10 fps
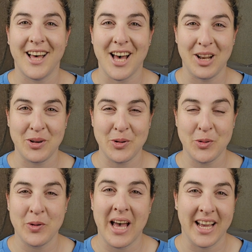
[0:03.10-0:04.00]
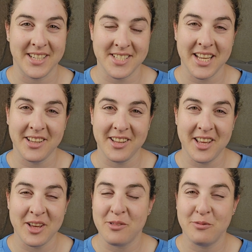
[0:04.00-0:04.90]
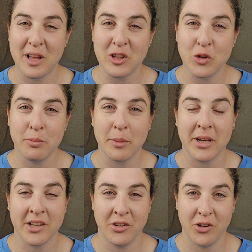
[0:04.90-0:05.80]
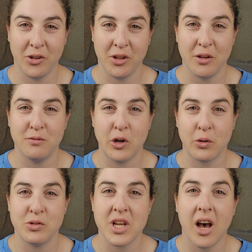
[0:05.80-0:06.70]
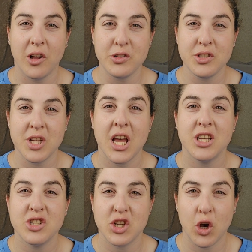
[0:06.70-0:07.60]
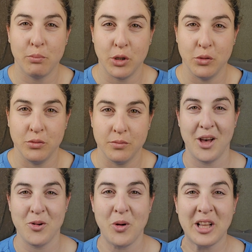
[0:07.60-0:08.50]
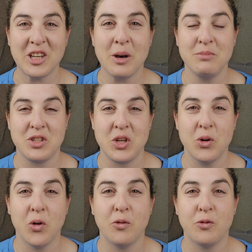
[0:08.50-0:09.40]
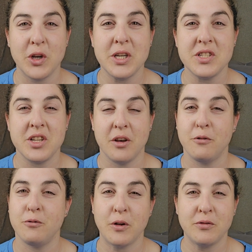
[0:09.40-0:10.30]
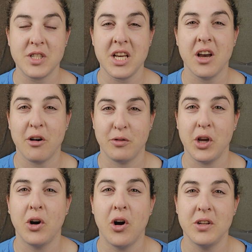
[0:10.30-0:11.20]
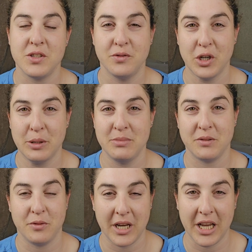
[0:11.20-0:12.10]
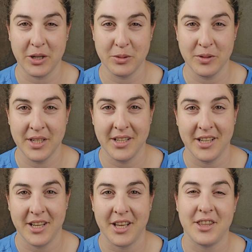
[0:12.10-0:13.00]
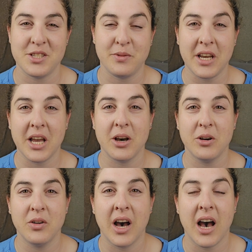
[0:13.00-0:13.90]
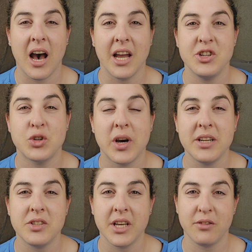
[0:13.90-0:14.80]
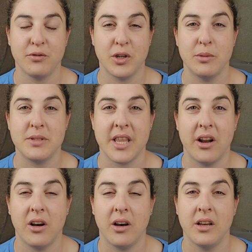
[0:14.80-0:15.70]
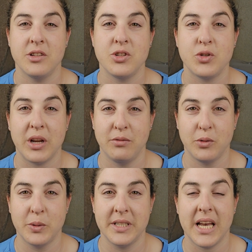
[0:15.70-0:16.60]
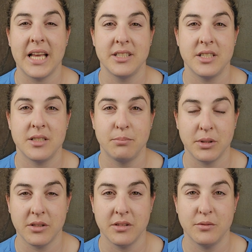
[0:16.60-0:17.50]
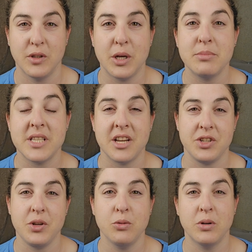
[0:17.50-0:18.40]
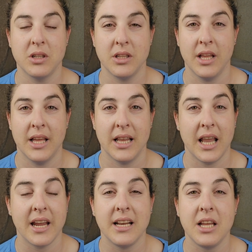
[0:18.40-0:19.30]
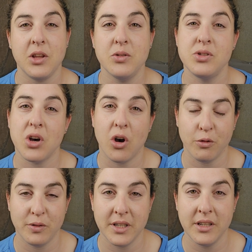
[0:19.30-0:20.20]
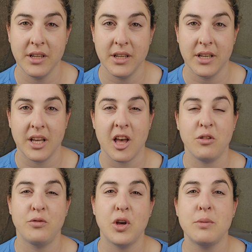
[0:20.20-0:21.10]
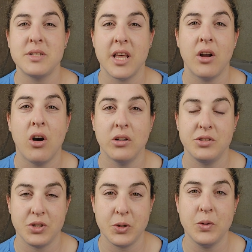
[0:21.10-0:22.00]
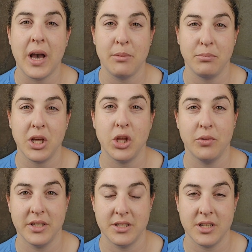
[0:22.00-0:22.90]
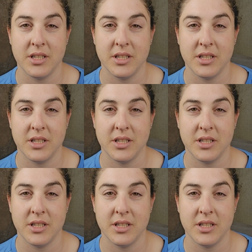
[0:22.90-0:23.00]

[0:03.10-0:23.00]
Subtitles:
Hallo, ek is Edie. Welkom by my kanaal waar ons als saam doen. Welcome to your first 50 Afrikaans verbs video. In this video, I try to give verbs that are straightforward and simple. Verbs that you will likely use often and verbs that aren't too ambiguous.